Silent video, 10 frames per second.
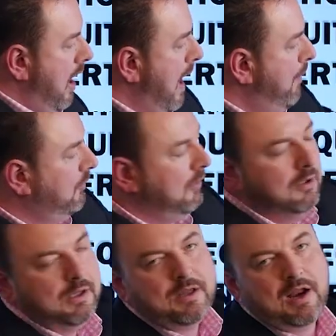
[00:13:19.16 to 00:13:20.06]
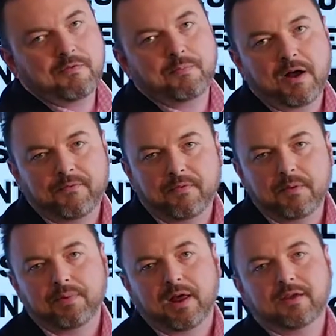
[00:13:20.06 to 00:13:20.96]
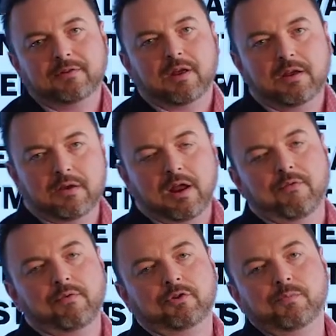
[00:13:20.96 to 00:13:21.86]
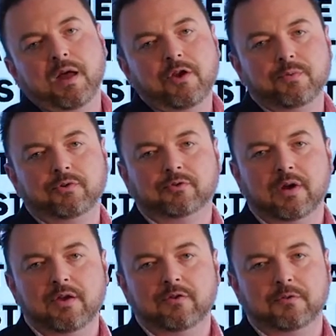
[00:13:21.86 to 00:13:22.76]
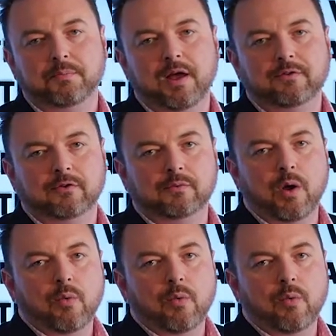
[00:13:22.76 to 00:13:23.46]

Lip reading: Absolutely, you got to have a buffer in place and you got to have risk management strategies in place as well,